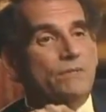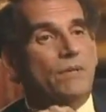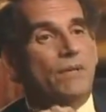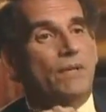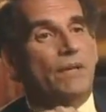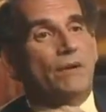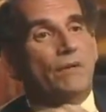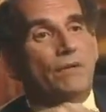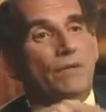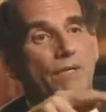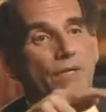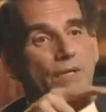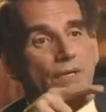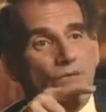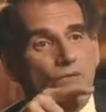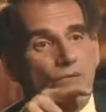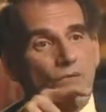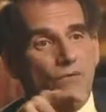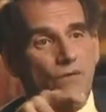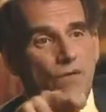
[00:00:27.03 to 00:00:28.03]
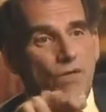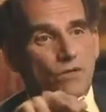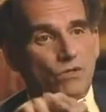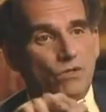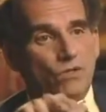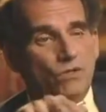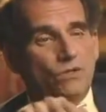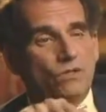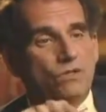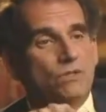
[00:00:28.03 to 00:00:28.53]
similarity in
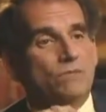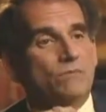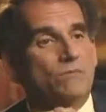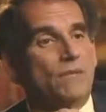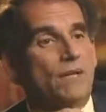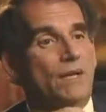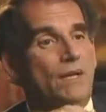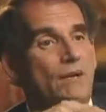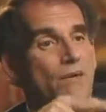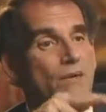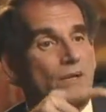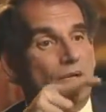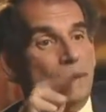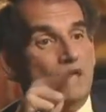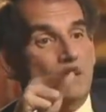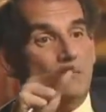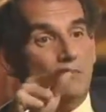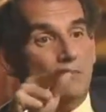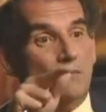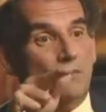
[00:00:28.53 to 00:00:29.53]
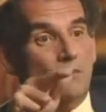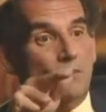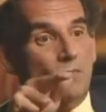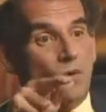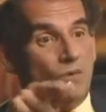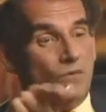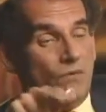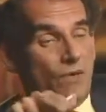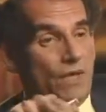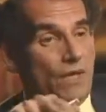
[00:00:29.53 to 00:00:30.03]
function, similarity in
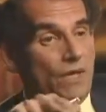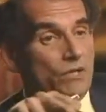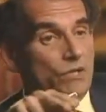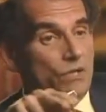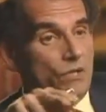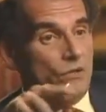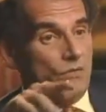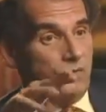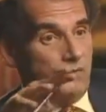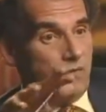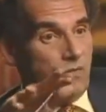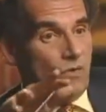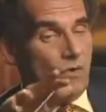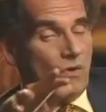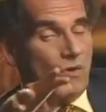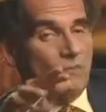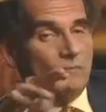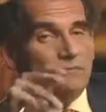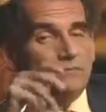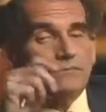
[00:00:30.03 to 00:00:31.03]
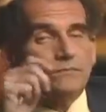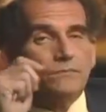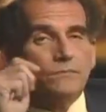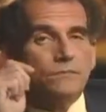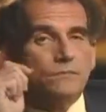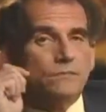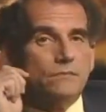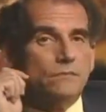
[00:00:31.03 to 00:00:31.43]
morphological form.